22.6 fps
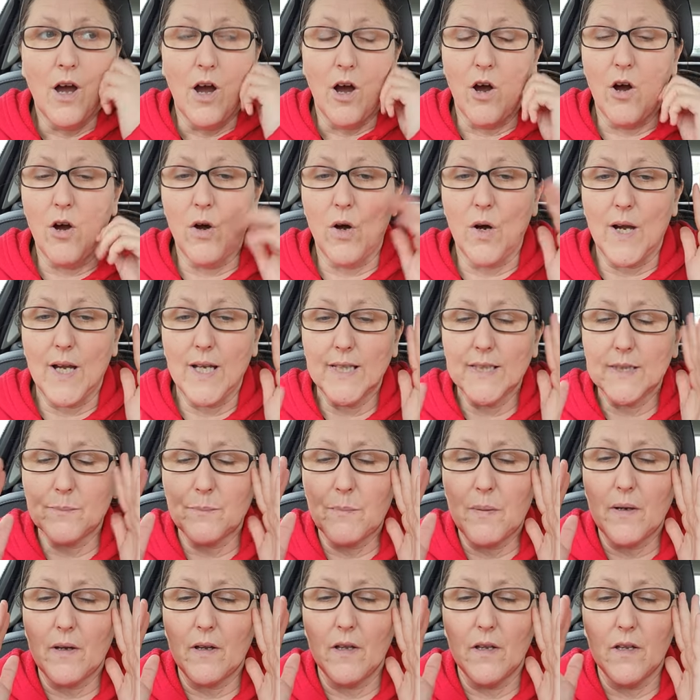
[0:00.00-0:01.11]
Oh, I
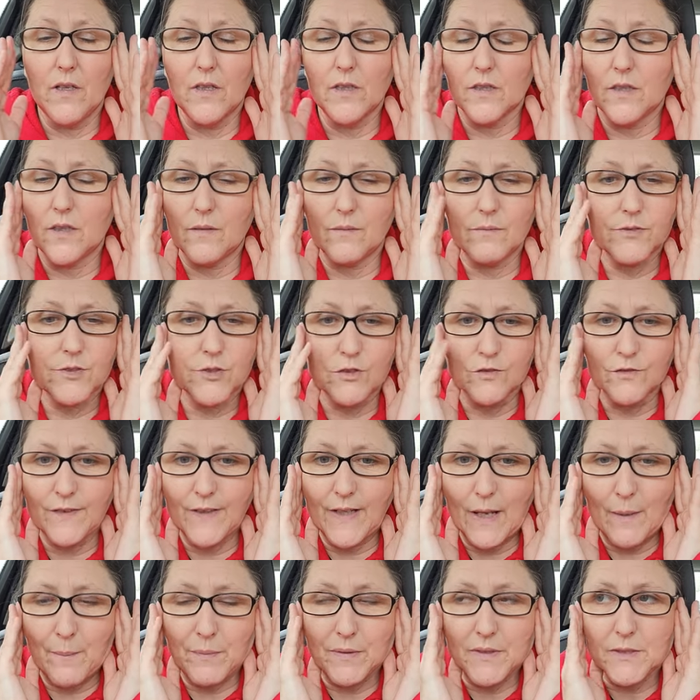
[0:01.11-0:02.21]
had something
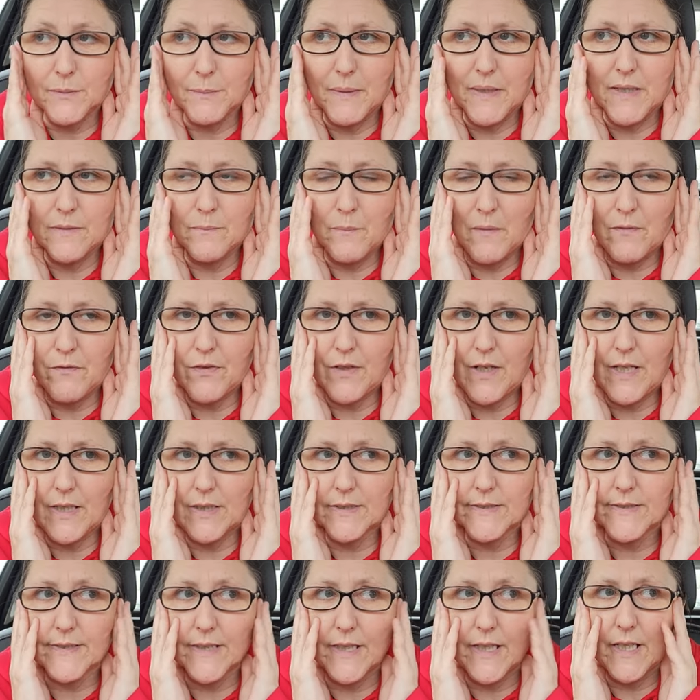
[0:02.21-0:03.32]
happened to me in my flat
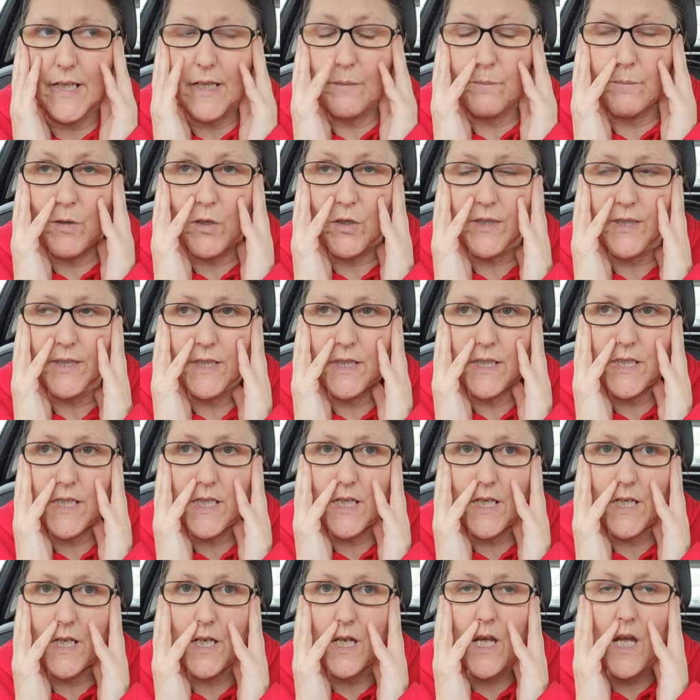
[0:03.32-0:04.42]
last night. I'm not kidding
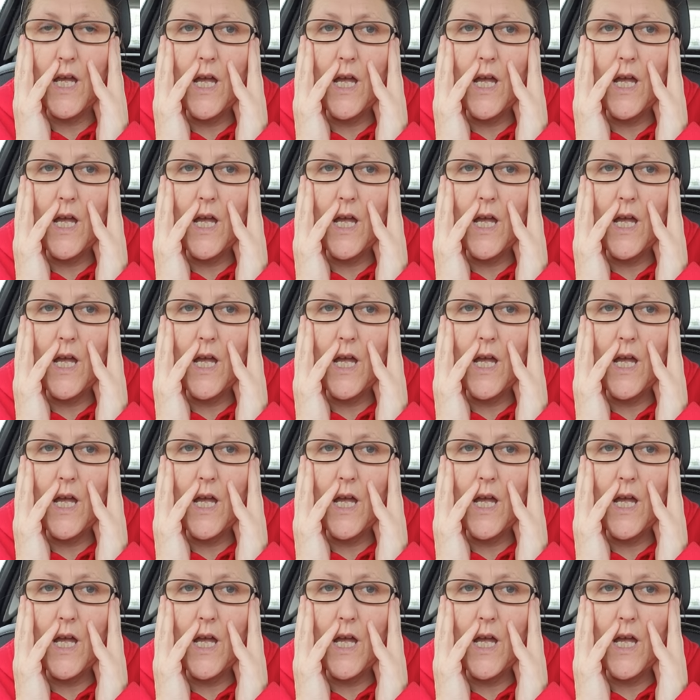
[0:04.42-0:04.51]
you.